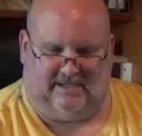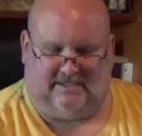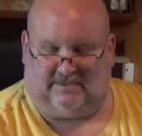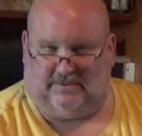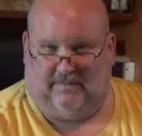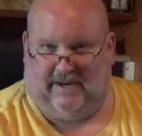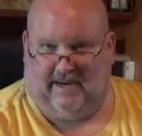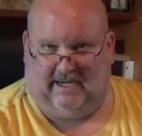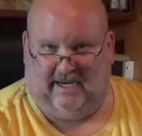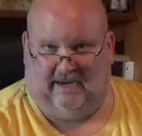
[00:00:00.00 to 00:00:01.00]
industry a
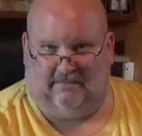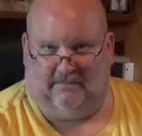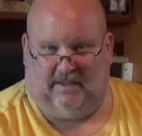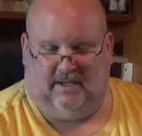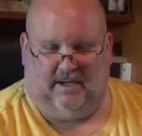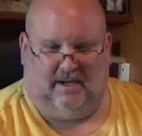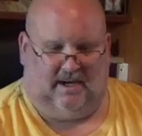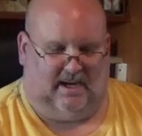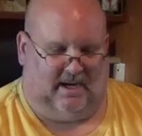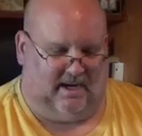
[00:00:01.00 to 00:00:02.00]
bad name,
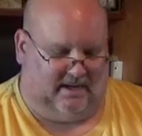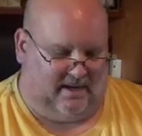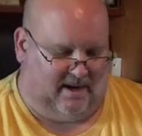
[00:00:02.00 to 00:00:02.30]
and